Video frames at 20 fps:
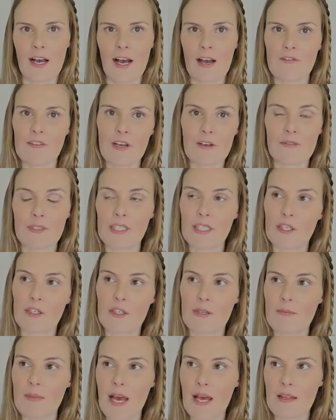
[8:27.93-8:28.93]
I felt really
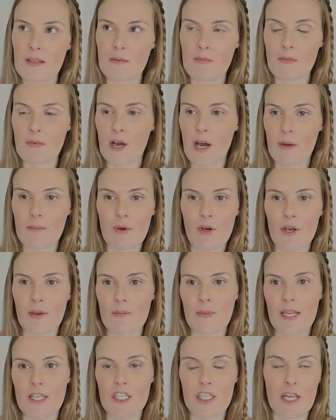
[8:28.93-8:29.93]
good about the
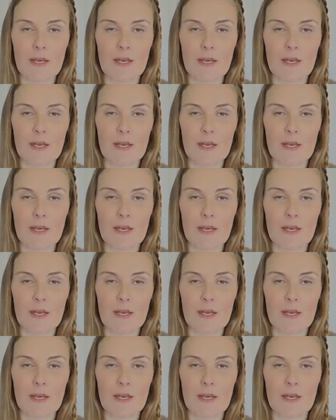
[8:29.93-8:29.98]
appointment.